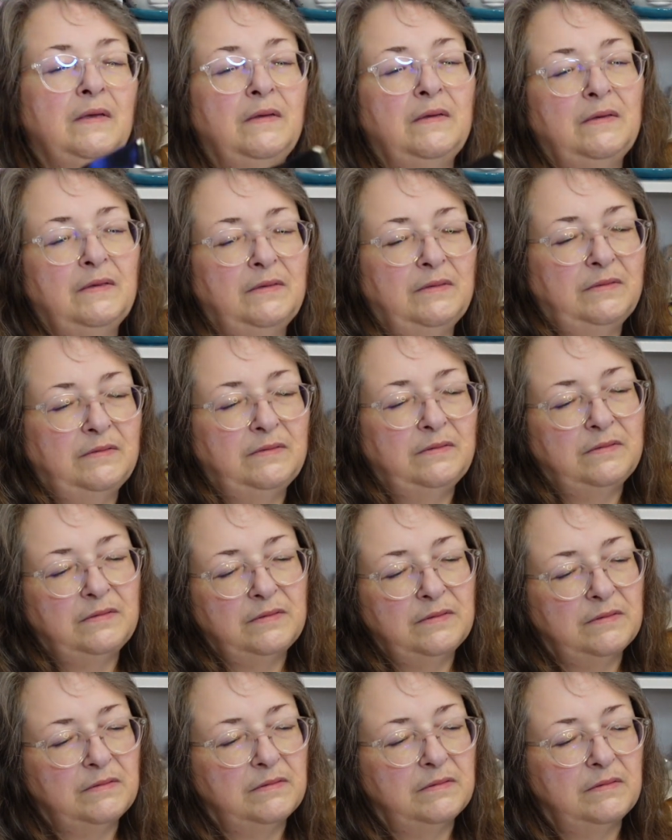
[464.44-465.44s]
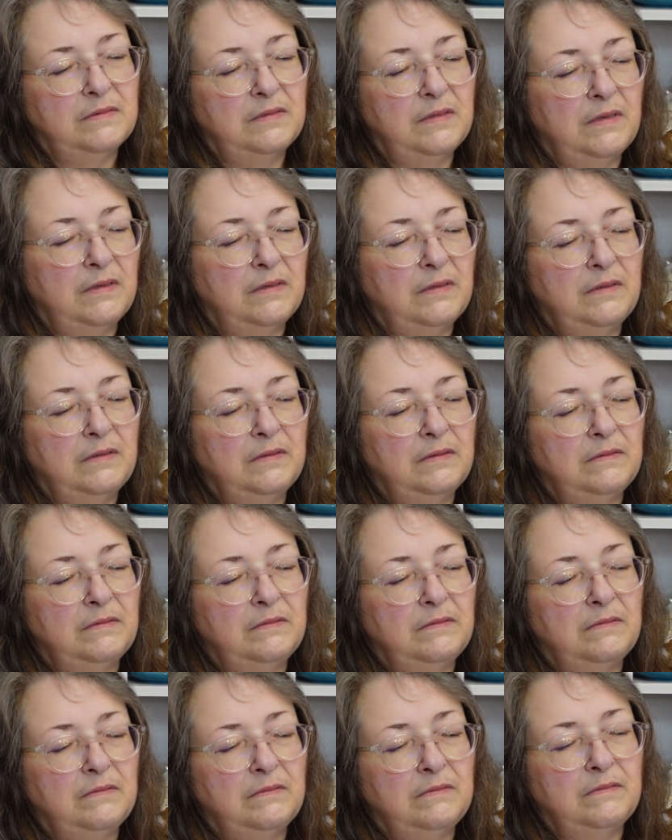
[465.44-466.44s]

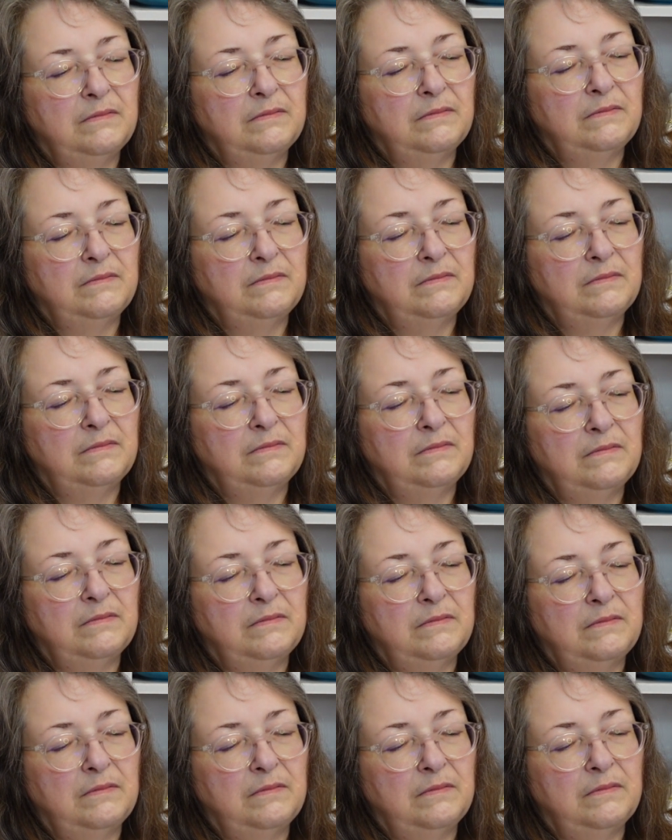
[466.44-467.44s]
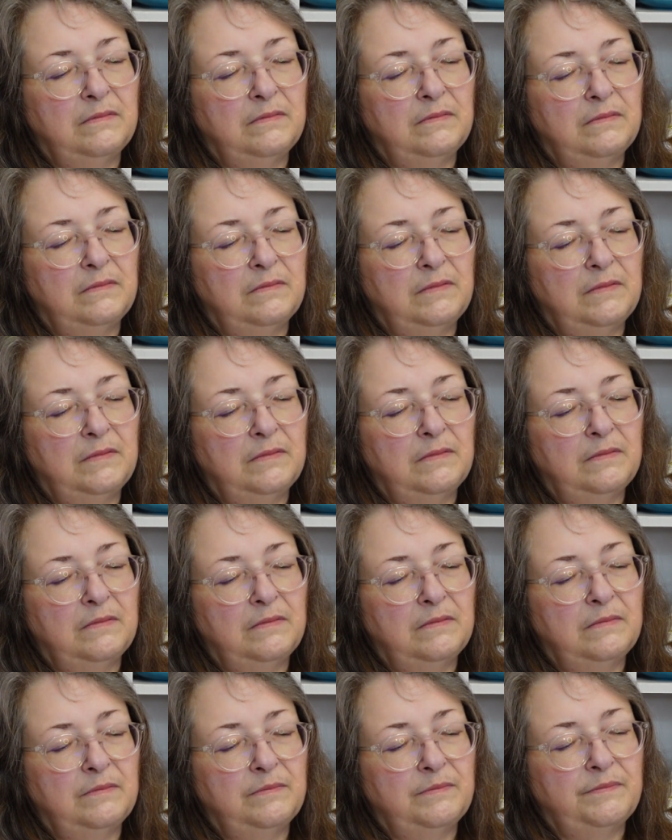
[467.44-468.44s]

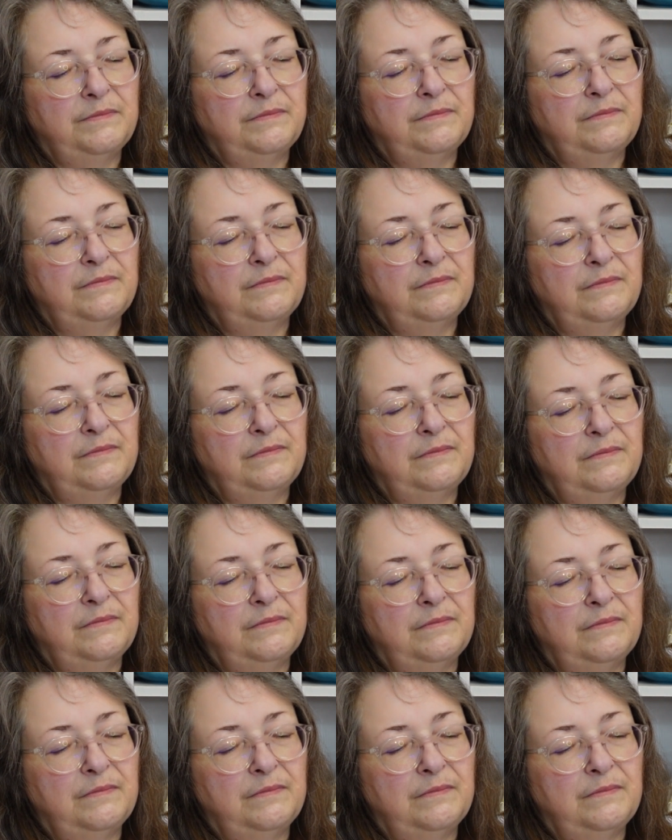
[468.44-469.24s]
[no speech]